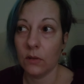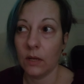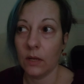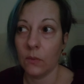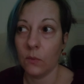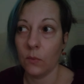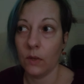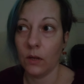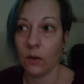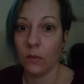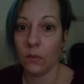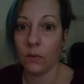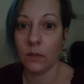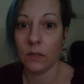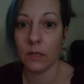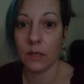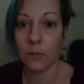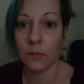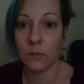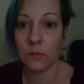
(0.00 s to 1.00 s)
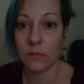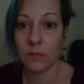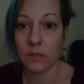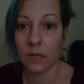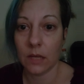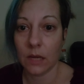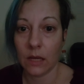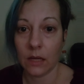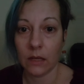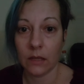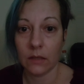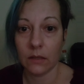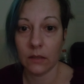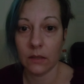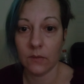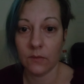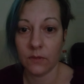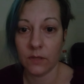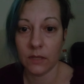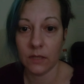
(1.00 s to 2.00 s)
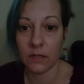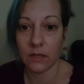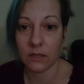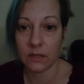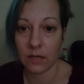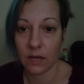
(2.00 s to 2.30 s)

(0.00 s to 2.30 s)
and we don't want him to get it if he doesn't